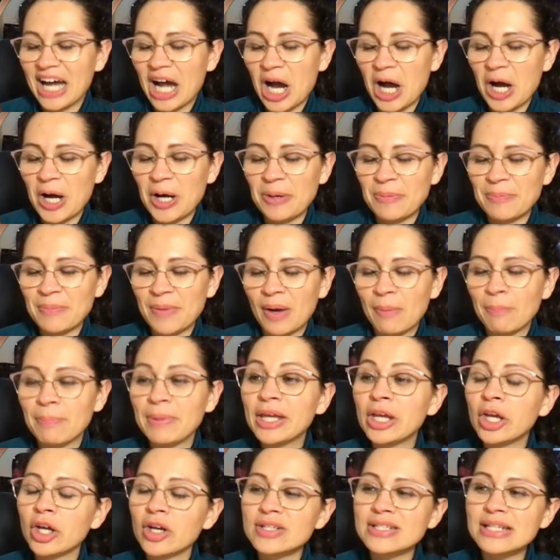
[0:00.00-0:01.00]

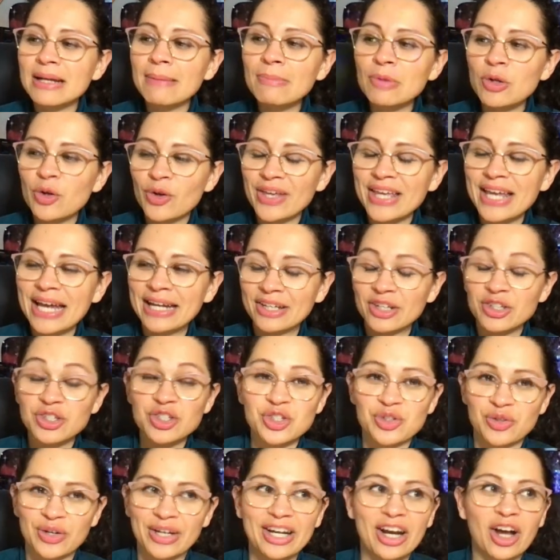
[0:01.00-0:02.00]
Because I'm looking at it
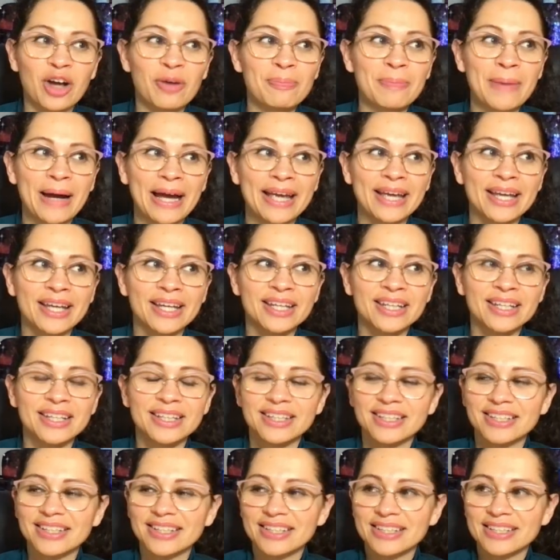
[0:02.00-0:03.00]
straight on my
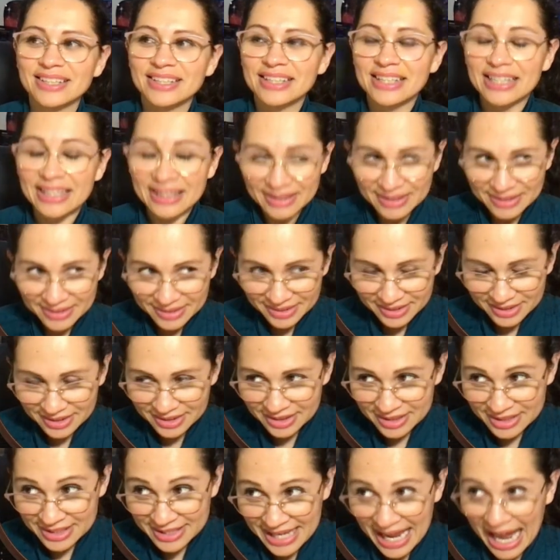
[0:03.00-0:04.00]

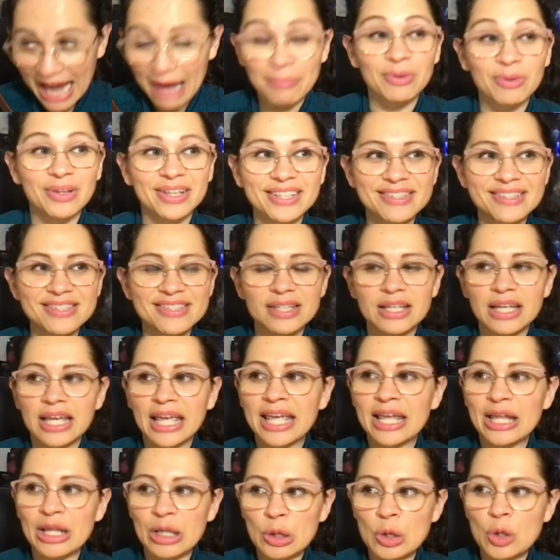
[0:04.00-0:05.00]
tablet,
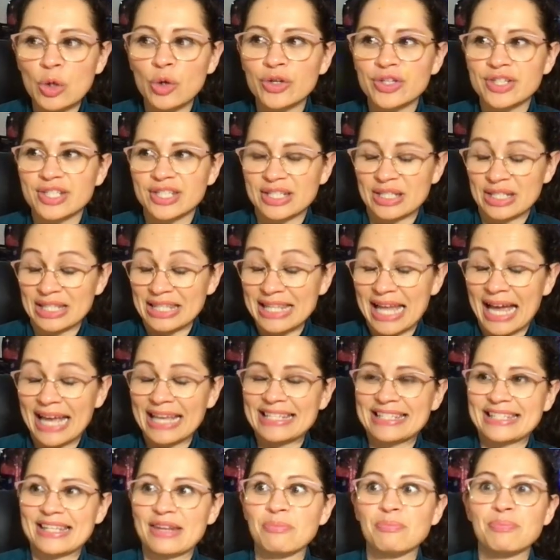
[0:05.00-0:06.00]
it looks
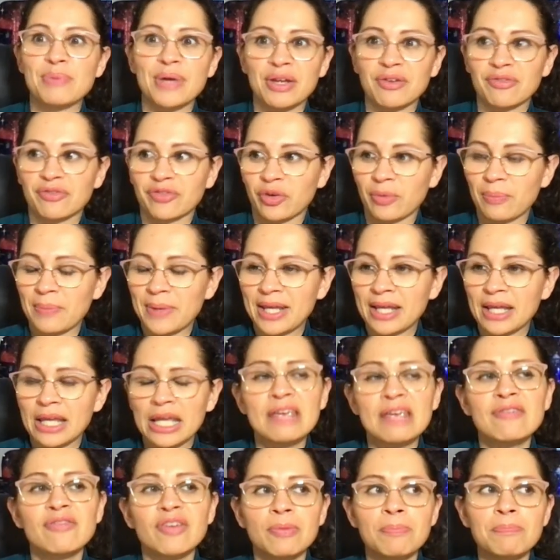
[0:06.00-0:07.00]
nice and big for me,
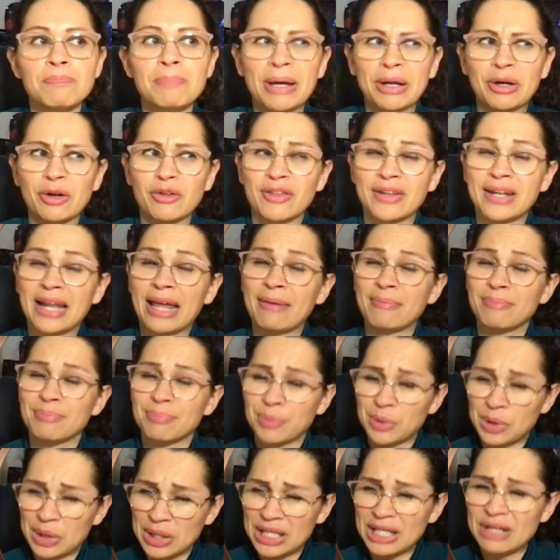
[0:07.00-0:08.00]
even better than I
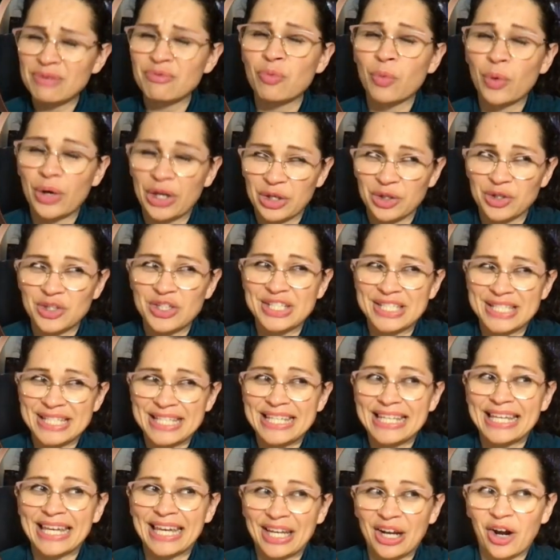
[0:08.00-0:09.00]
believe what you're
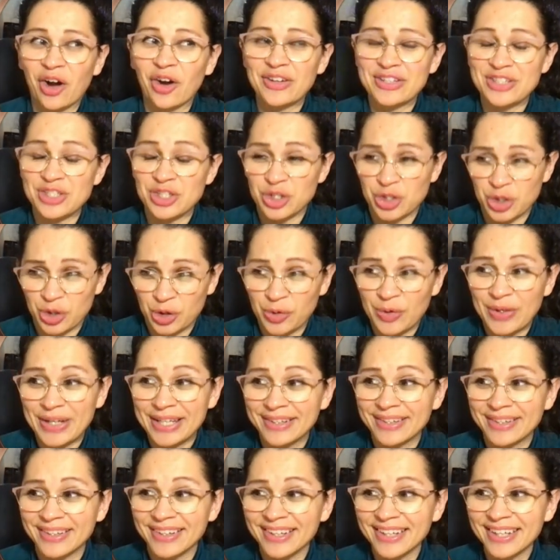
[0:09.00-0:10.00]
seeing it on
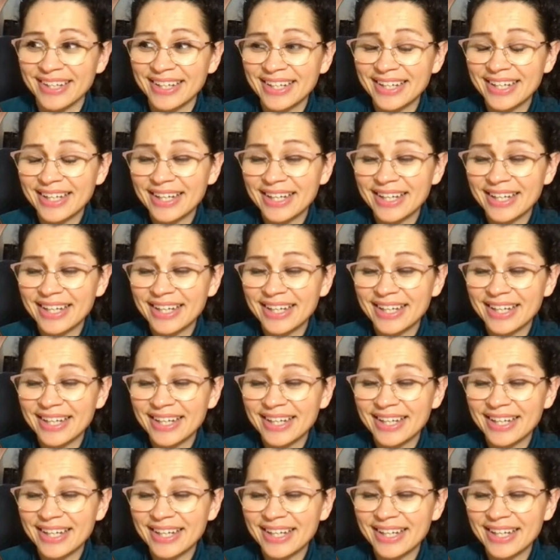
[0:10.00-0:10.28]
screen.